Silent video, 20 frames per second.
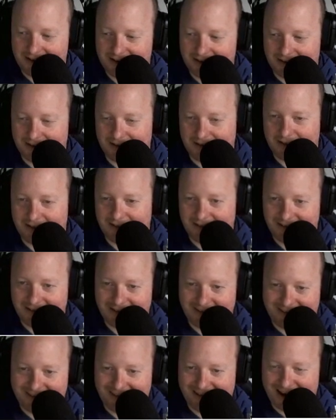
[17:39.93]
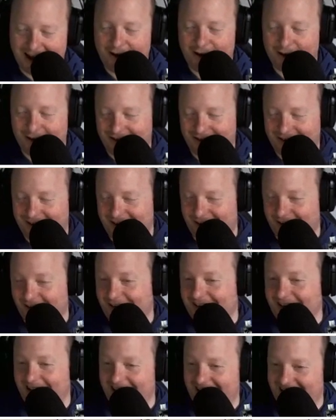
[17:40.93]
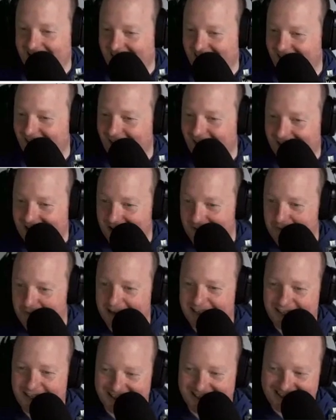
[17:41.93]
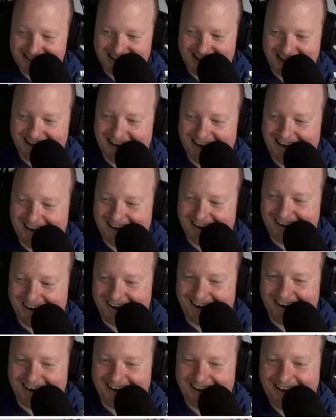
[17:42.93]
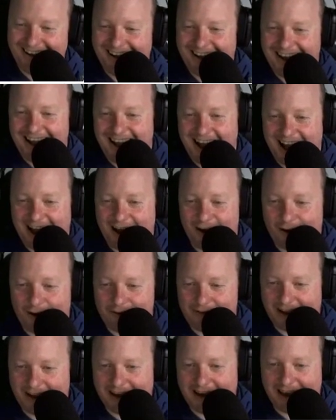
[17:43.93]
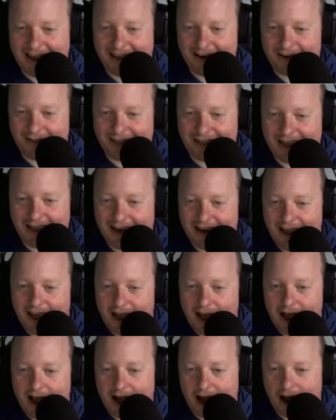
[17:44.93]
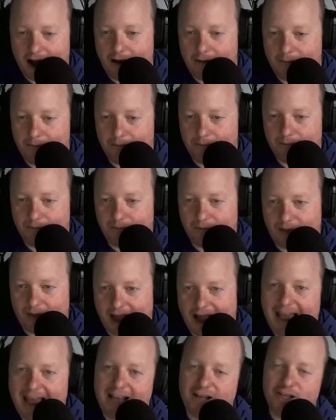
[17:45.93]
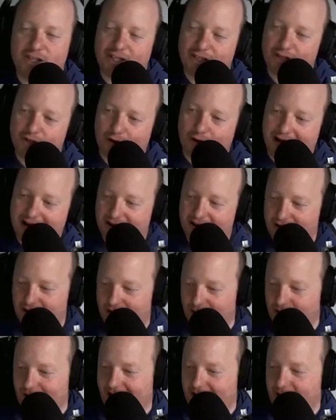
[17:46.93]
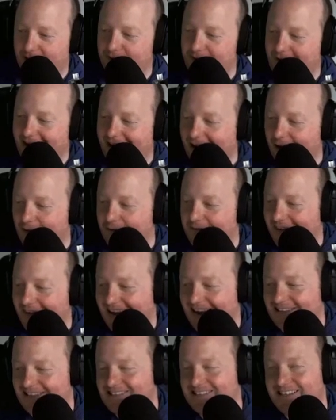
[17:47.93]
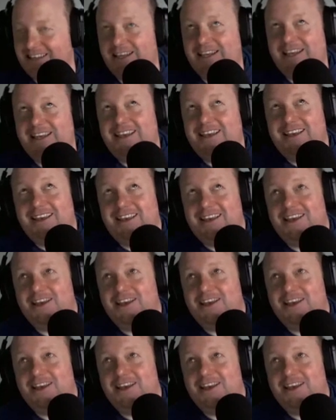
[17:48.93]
Oh, now you're getting a little ambitious there. I don't know if I can handle that. I actually tried to do like a Final Fantasy